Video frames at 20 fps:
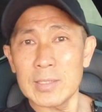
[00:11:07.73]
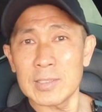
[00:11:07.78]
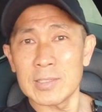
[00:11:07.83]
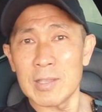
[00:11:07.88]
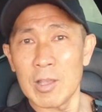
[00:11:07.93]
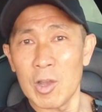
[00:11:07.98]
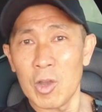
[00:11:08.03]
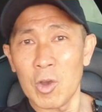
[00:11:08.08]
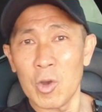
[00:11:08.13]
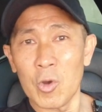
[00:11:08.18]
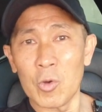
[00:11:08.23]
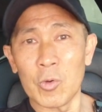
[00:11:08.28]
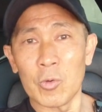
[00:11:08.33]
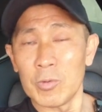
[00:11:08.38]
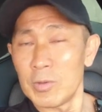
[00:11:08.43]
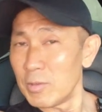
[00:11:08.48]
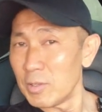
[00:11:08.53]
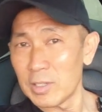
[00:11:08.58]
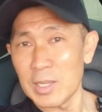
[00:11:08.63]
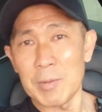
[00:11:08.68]
So
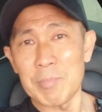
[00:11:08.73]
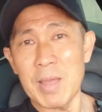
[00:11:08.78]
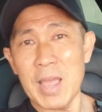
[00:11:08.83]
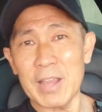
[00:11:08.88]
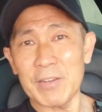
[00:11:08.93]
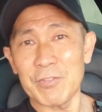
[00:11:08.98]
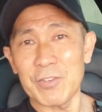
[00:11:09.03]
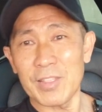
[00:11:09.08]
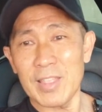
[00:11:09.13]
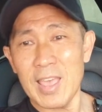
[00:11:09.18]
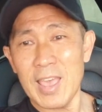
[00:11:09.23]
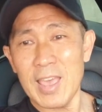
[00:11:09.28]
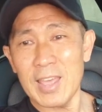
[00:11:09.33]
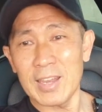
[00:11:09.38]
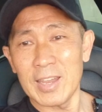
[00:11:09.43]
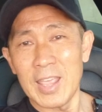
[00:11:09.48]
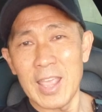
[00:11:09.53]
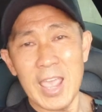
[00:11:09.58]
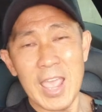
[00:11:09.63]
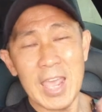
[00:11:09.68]
come back for that.
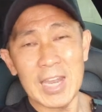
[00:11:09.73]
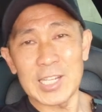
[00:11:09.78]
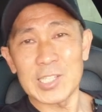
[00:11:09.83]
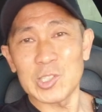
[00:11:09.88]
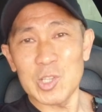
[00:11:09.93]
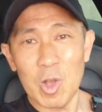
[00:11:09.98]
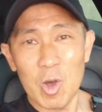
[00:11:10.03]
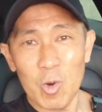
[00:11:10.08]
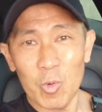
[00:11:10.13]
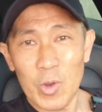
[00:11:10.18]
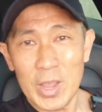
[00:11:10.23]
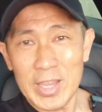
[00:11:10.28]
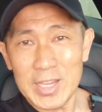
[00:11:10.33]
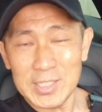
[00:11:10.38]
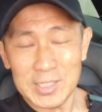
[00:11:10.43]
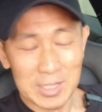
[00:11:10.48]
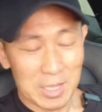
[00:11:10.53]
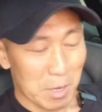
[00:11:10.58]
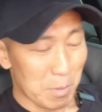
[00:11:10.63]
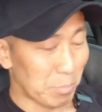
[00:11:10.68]
And as
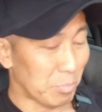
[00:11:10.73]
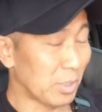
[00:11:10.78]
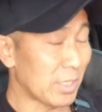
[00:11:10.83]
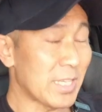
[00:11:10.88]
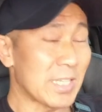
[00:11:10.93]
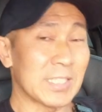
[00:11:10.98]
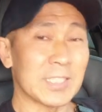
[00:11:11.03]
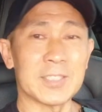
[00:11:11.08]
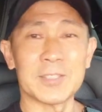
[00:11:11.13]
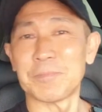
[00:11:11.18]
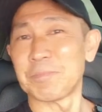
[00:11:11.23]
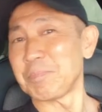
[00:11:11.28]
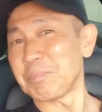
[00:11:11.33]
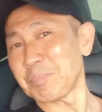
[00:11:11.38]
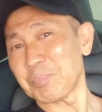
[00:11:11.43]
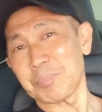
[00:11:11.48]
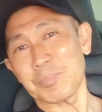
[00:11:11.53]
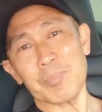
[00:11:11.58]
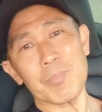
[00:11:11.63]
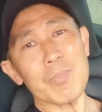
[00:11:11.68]
always, please
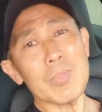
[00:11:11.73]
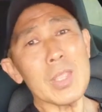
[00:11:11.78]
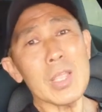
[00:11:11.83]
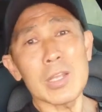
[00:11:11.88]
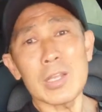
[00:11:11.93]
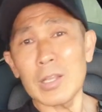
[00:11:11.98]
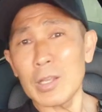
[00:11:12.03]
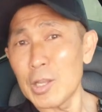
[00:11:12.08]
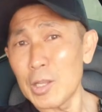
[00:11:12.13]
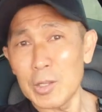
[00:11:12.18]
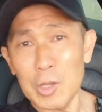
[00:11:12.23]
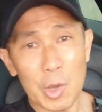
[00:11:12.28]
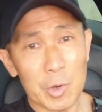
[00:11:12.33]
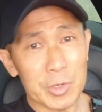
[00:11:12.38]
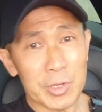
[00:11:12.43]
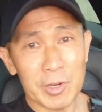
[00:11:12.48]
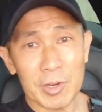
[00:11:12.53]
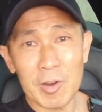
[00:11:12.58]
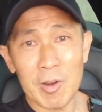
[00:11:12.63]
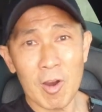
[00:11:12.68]
go to
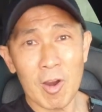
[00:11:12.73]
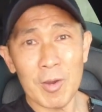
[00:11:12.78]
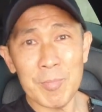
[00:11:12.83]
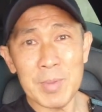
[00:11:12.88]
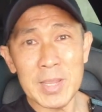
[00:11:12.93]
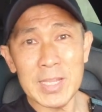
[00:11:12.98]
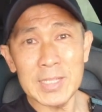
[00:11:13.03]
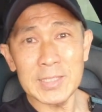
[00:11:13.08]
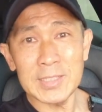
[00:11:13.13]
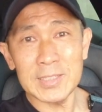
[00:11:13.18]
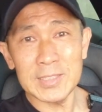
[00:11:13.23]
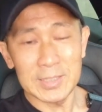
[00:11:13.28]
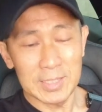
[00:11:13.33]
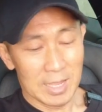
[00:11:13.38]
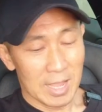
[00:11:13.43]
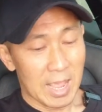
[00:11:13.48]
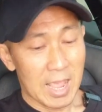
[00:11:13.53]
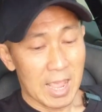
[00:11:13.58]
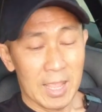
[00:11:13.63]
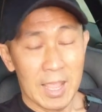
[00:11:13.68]
your car meets,
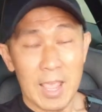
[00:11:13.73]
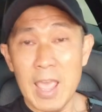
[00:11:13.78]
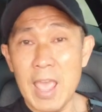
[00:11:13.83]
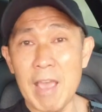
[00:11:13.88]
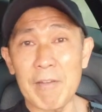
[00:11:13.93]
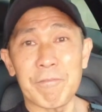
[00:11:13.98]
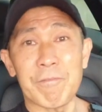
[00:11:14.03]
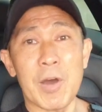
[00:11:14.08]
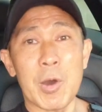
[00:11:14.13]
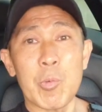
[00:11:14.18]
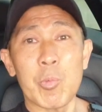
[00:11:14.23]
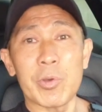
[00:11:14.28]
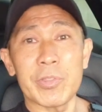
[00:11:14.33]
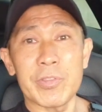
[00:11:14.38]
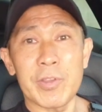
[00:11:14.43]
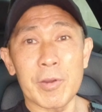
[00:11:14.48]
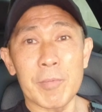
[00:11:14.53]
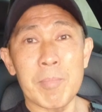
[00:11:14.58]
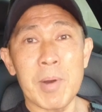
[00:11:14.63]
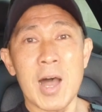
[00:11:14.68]
have fun with
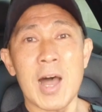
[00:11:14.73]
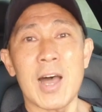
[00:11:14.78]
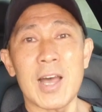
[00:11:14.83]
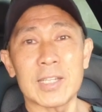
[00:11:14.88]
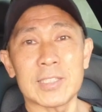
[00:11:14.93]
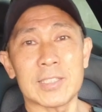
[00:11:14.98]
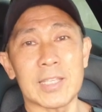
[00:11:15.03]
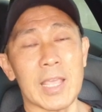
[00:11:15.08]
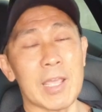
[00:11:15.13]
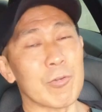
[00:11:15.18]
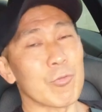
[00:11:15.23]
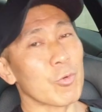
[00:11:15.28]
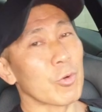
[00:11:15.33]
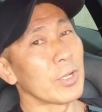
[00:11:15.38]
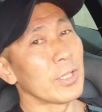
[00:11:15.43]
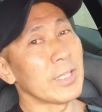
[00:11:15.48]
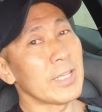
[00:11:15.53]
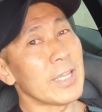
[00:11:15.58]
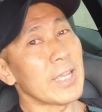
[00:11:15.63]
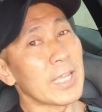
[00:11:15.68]
your mods, and
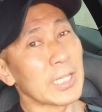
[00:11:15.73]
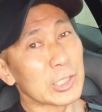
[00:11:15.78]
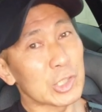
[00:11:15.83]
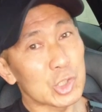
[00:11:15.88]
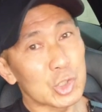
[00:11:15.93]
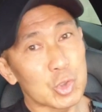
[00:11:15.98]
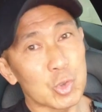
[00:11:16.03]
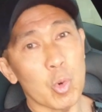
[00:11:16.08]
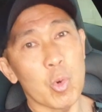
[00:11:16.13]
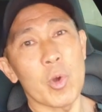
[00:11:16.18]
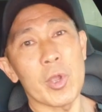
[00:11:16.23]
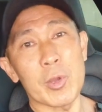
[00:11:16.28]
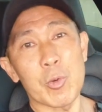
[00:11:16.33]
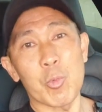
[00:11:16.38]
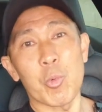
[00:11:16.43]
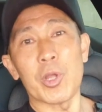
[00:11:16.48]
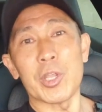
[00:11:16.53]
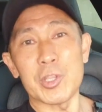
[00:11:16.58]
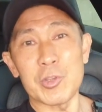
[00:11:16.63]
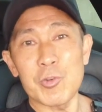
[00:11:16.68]
really enjoy
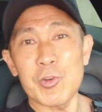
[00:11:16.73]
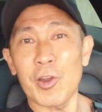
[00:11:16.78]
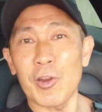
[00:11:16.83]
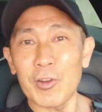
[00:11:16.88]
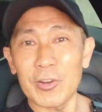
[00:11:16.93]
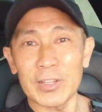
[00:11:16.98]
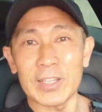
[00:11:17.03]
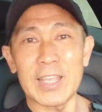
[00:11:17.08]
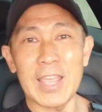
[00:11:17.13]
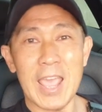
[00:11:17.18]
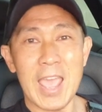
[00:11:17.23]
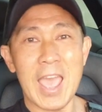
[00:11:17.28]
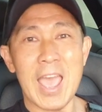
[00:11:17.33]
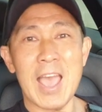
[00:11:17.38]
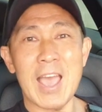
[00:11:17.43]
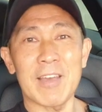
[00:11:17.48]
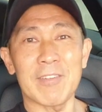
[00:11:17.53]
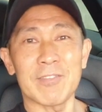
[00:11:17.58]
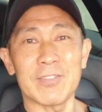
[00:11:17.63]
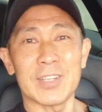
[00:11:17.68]
what you currently
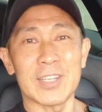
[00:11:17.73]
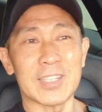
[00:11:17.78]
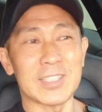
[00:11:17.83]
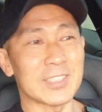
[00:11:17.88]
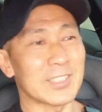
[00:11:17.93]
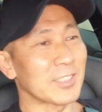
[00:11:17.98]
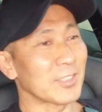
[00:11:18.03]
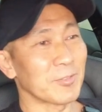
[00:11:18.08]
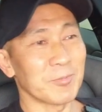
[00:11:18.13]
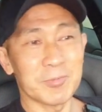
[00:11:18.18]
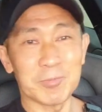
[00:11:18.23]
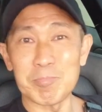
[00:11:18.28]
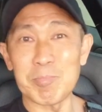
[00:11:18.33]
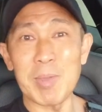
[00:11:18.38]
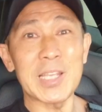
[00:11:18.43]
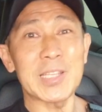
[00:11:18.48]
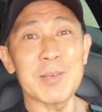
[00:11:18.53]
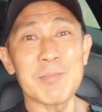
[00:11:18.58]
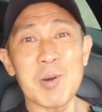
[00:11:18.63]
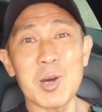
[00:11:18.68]
have because
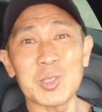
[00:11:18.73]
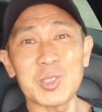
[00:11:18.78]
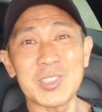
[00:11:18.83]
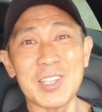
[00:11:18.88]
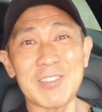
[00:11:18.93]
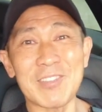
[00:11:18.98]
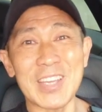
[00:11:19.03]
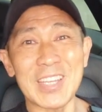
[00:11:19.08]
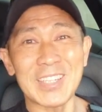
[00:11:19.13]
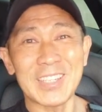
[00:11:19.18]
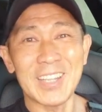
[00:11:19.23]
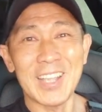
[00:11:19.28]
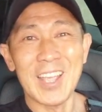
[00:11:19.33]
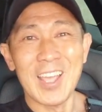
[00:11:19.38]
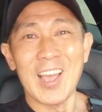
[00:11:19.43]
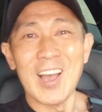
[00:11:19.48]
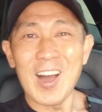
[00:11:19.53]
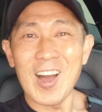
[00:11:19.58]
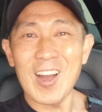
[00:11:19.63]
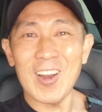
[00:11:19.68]
make the most of it.
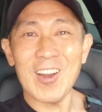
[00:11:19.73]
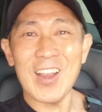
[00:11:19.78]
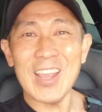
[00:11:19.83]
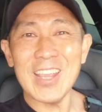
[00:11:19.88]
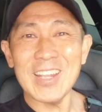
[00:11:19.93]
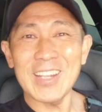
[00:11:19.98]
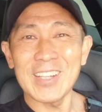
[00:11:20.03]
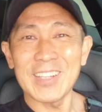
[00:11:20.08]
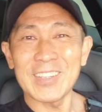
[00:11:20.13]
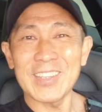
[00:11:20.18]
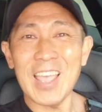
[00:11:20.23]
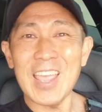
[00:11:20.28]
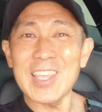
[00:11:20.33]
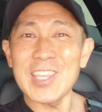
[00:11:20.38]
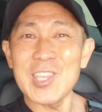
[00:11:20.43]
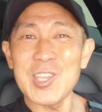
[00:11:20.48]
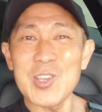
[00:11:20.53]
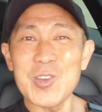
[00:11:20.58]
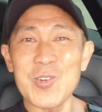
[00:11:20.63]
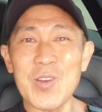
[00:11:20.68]
All right. Thank
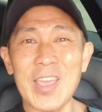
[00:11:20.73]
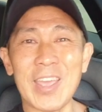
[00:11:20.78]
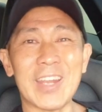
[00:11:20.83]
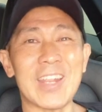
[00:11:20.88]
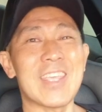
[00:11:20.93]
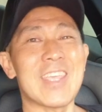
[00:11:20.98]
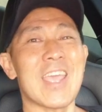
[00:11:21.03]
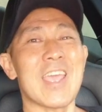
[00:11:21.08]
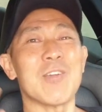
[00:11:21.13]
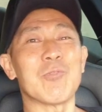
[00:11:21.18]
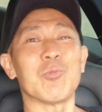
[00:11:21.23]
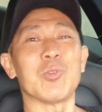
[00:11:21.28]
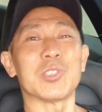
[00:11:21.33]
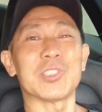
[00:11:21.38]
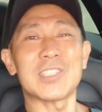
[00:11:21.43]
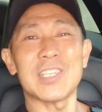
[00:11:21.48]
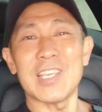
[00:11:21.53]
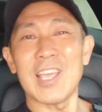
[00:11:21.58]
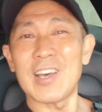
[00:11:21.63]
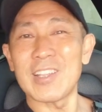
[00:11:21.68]
you. And again, we'll
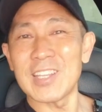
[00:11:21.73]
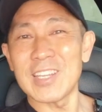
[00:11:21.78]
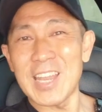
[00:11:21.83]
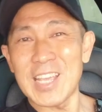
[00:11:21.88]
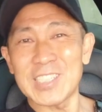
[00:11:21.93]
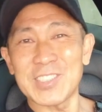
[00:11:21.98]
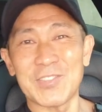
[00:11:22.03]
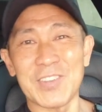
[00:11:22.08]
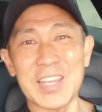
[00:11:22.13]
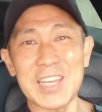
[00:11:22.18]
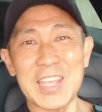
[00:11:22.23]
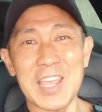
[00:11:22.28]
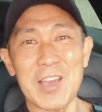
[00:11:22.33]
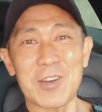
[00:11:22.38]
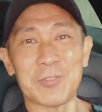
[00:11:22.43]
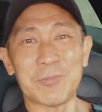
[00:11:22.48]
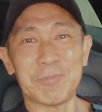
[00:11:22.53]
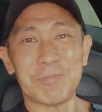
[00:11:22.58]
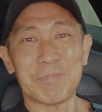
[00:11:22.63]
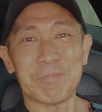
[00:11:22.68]
see you on the next
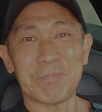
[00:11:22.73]
video.